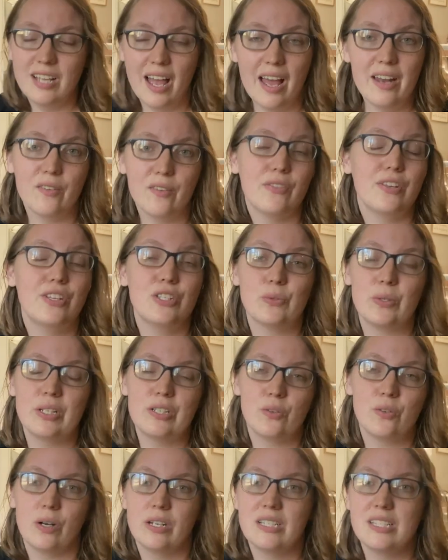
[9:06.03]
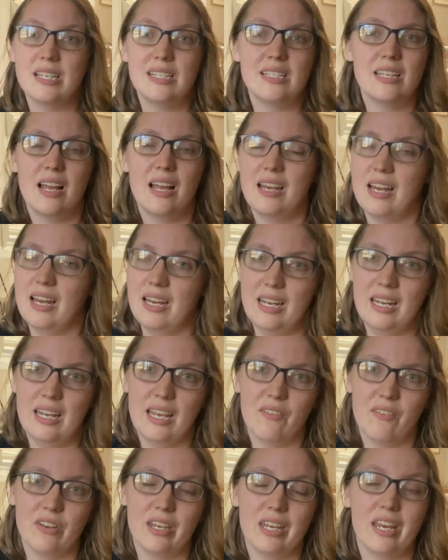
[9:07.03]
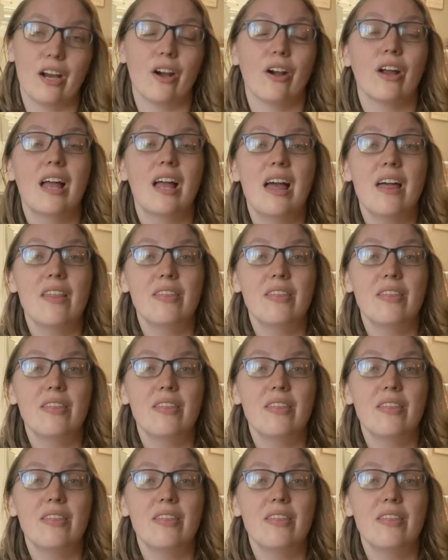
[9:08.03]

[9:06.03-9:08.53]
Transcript: ten of these resources in any given year.